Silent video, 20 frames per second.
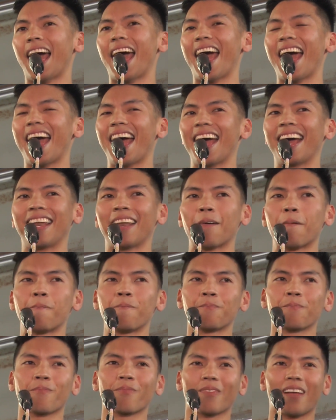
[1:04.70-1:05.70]
And
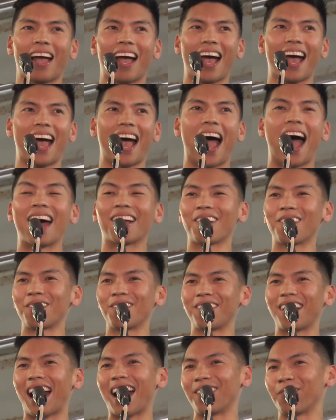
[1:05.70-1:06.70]

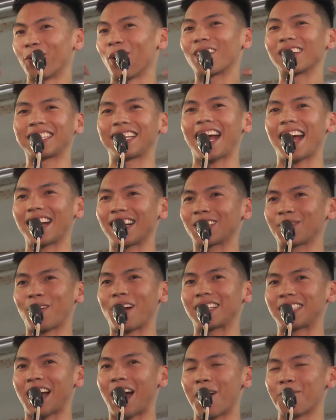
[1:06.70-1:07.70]
words can't
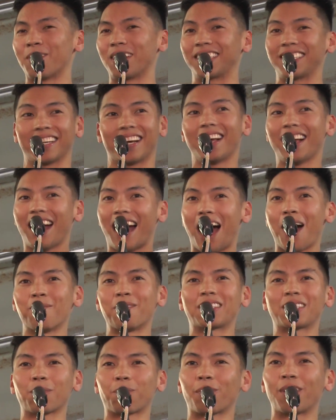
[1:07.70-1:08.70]
express how
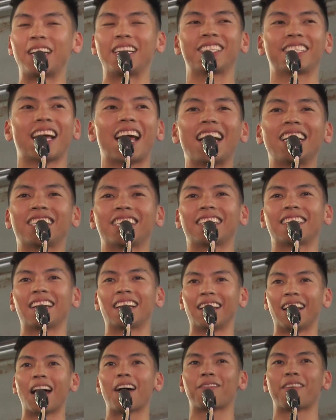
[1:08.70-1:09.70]
much appreciation
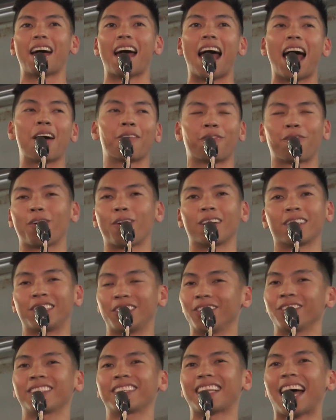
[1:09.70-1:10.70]
and love I have for
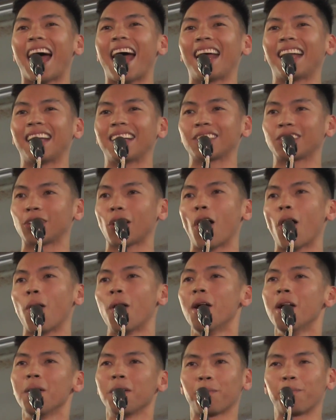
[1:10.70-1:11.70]
Jill Stein. And
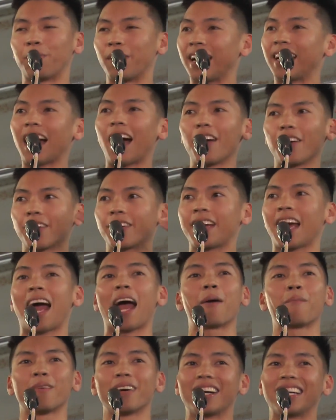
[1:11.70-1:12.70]
so, bring out your
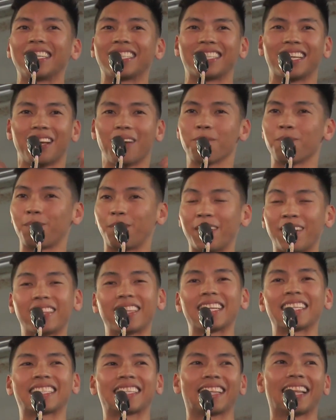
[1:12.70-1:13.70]
cameras, build
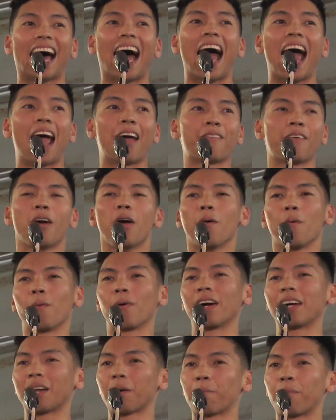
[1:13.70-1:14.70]
this live.
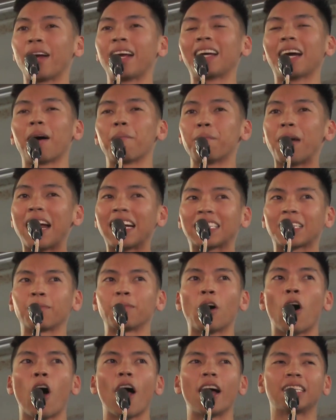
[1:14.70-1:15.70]
We're gonna make
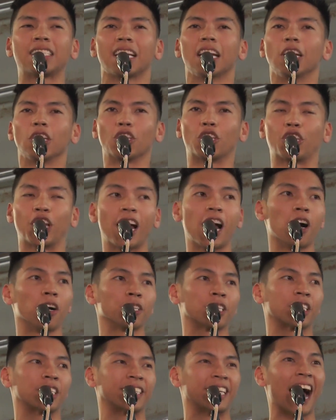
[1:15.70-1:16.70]
some noise, Jill
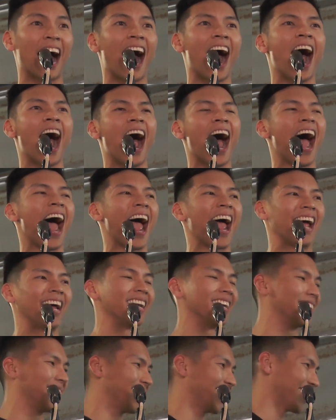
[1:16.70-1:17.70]

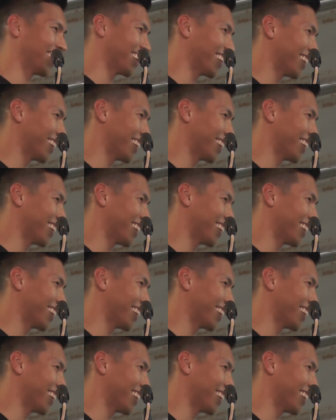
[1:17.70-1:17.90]
Stein!